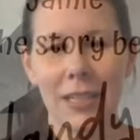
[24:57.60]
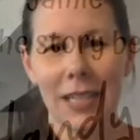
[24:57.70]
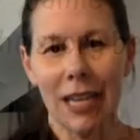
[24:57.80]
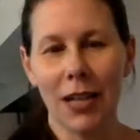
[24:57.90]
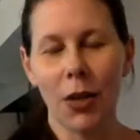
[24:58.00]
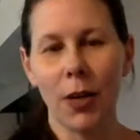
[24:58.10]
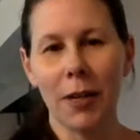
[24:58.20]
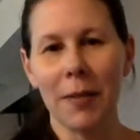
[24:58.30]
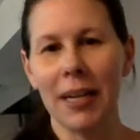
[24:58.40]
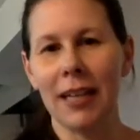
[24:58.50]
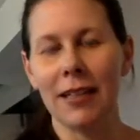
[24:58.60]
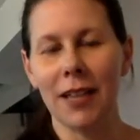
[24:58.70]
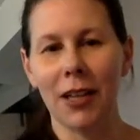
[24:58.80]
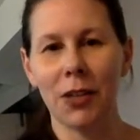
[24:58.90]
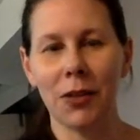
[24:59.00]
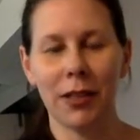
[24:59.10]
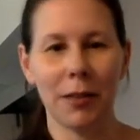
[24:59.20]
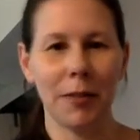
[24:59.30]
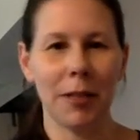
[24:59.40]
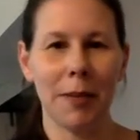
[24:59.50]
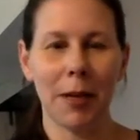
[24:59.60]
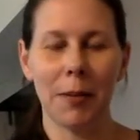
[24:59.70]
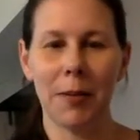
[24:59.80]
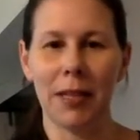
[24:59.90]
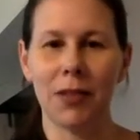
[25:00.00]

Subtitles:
to take a quick minute and tell you a little bit about me